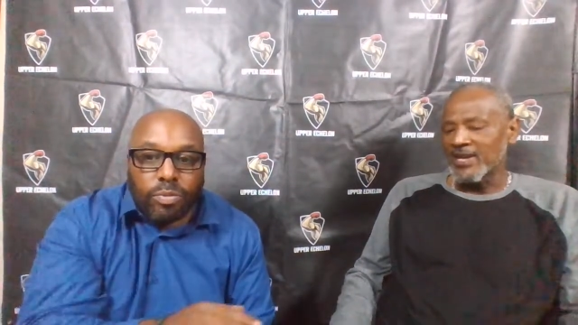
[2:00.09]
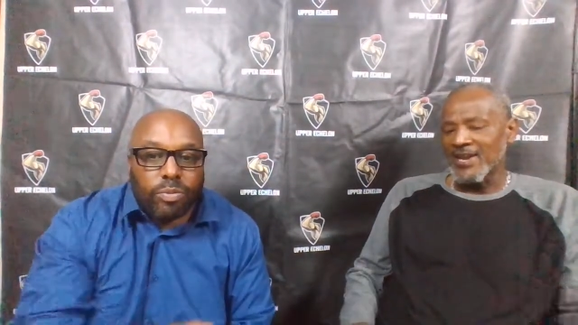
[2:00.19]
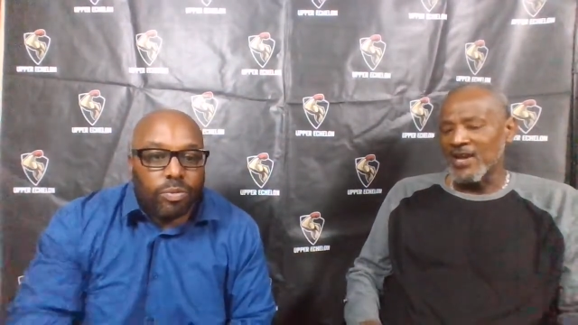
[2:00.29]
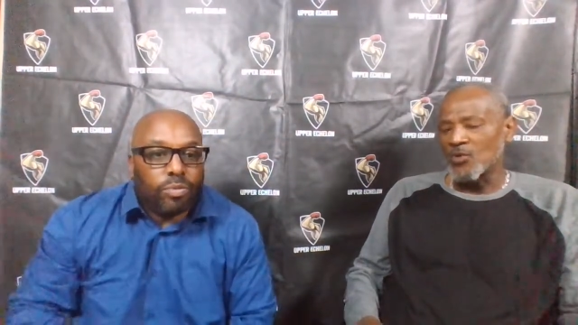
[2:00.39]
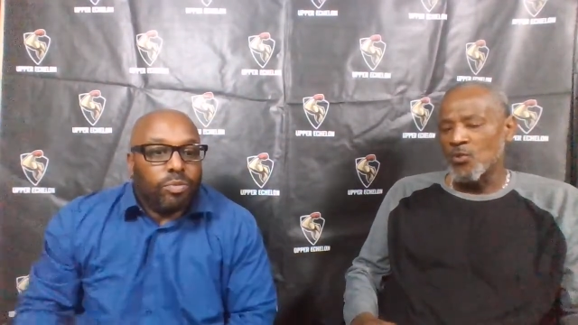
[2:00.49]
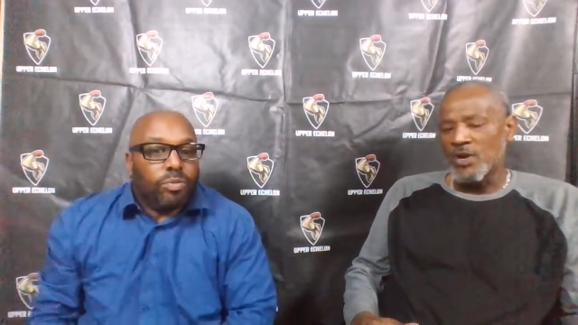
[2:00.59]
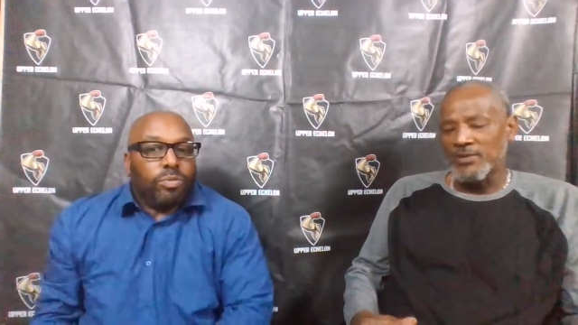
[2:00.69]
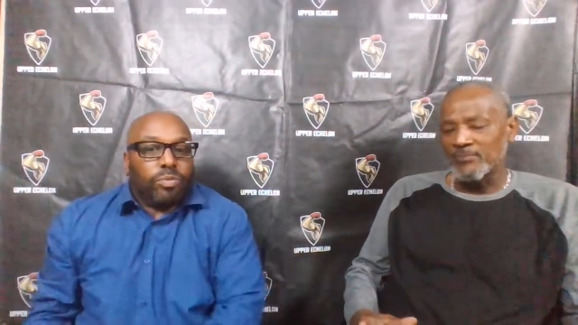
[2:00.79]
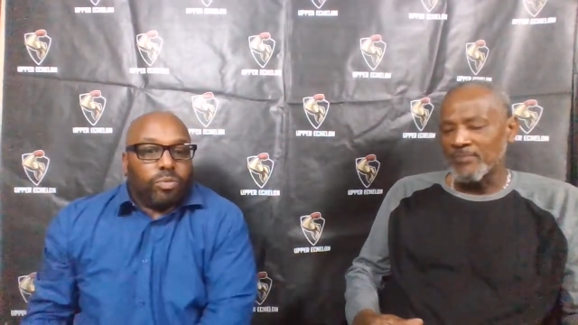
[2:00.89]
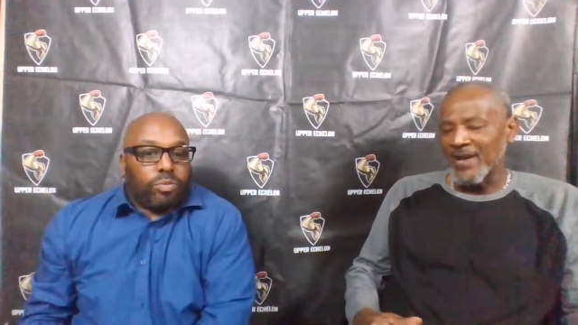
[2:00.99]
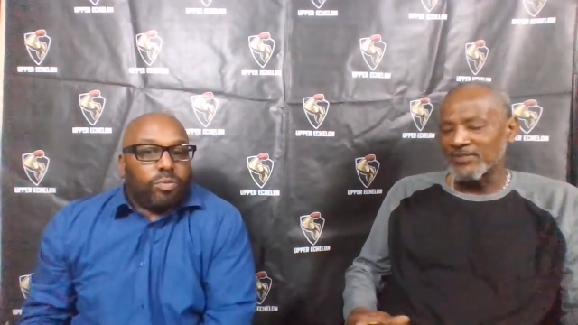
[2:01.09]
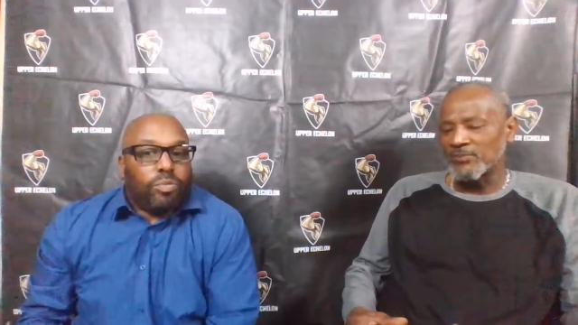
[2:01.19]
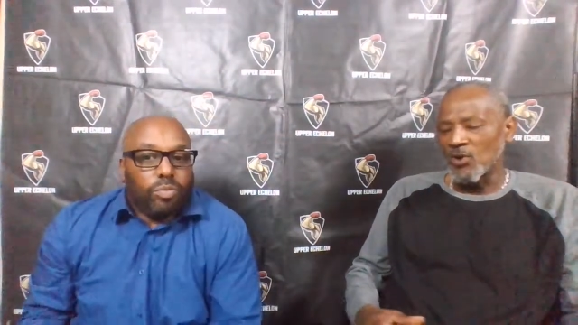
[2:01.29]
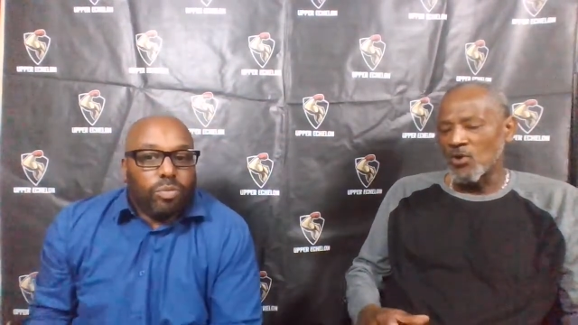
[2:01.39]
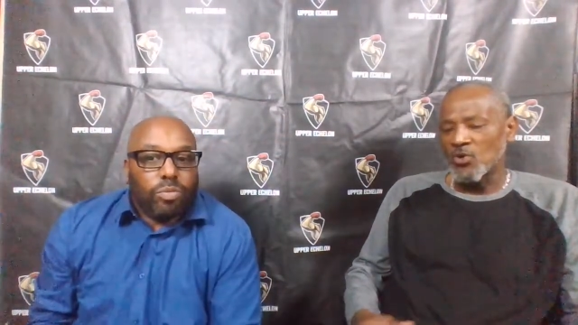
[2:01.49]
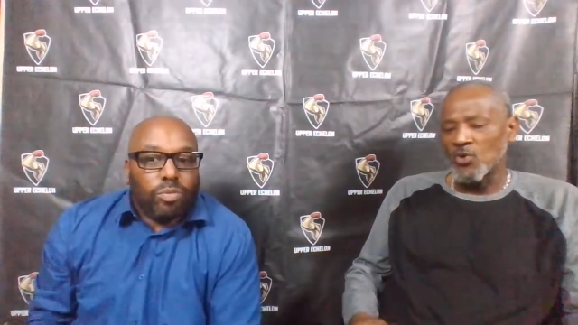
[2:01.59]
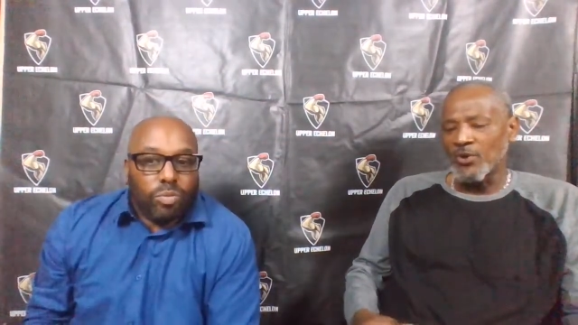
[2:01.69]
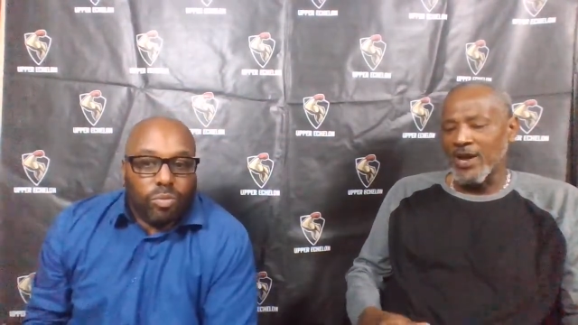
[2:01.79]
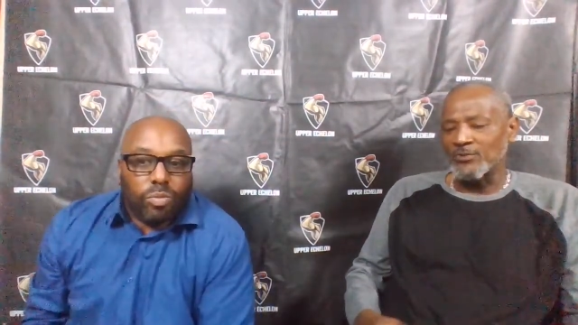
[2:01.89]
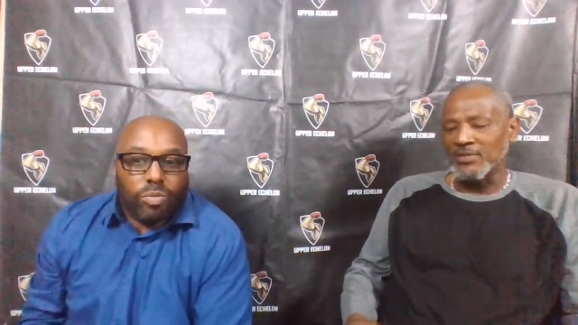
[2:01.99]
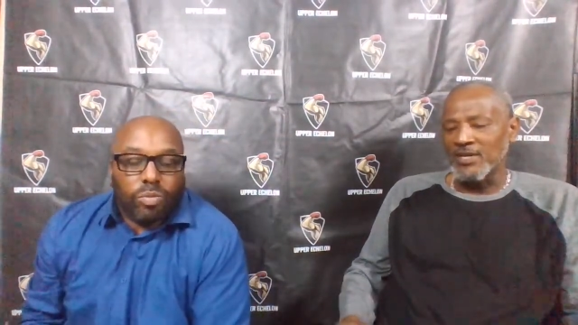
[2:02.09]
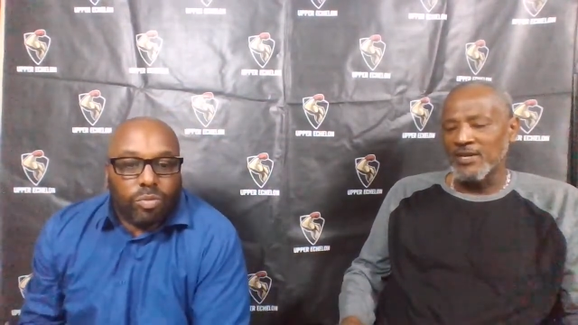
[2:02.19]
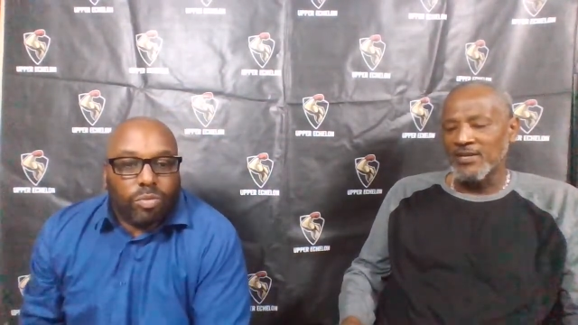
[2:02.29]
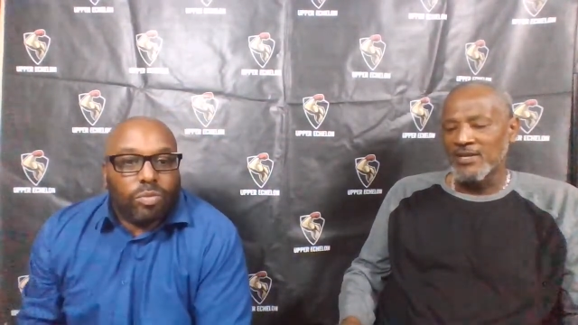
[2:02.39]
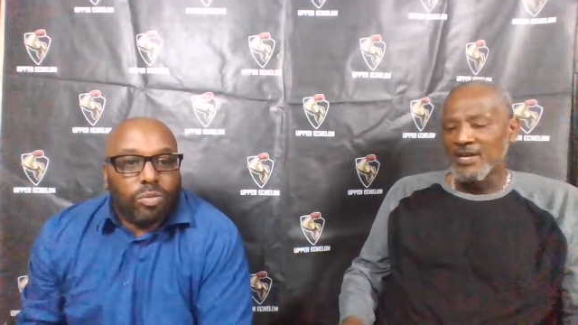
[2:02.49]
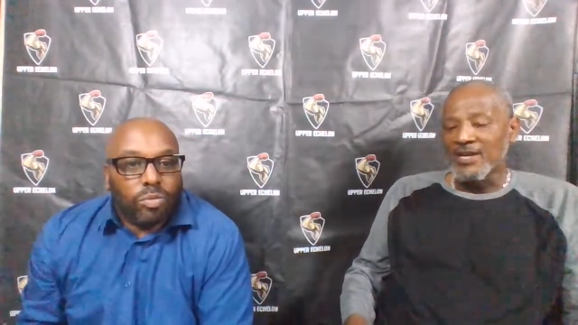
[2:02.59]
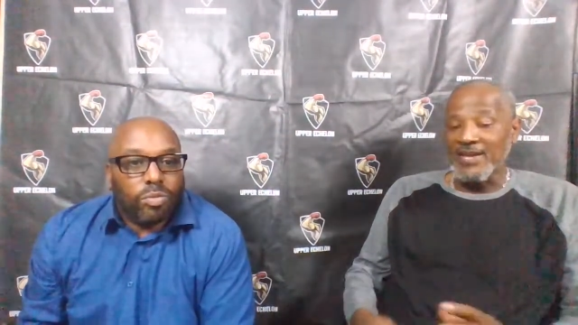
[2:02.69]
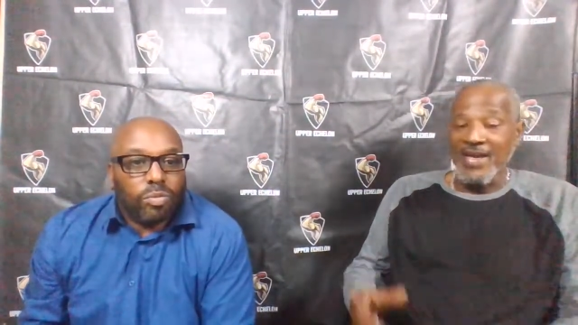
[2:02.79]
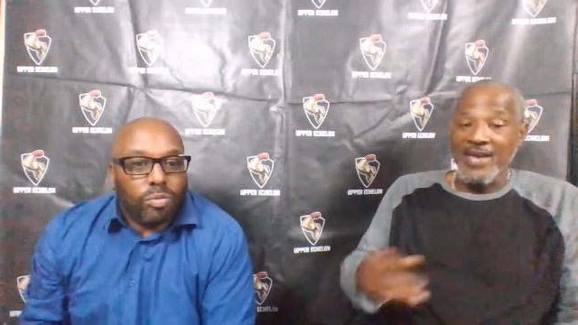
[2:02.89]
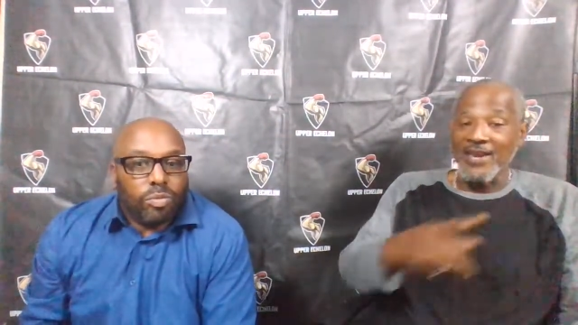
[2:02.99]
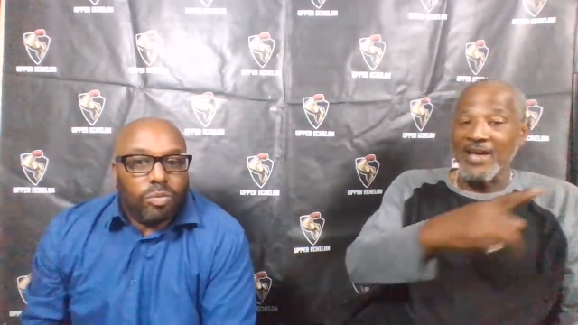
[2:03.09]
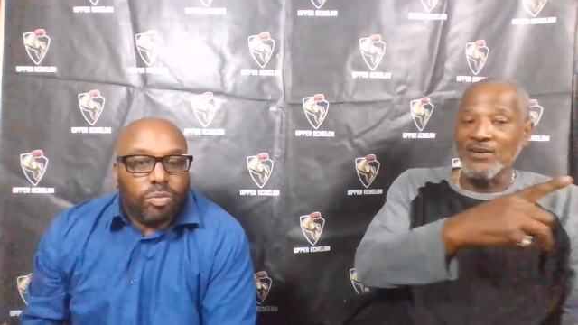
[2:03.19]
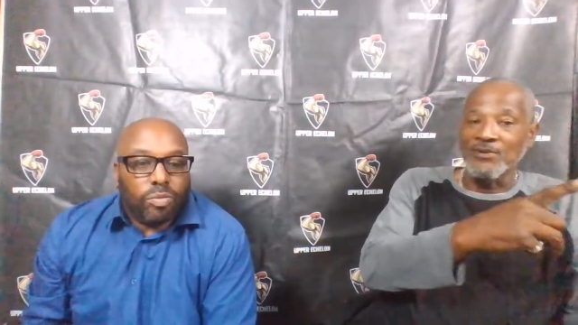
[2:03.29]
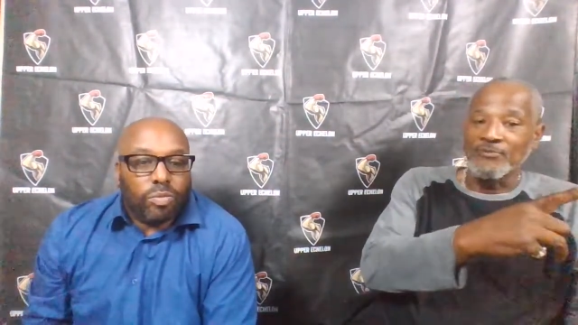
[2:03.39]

Speaker 1: They had like a one basketball court out there, and they had like a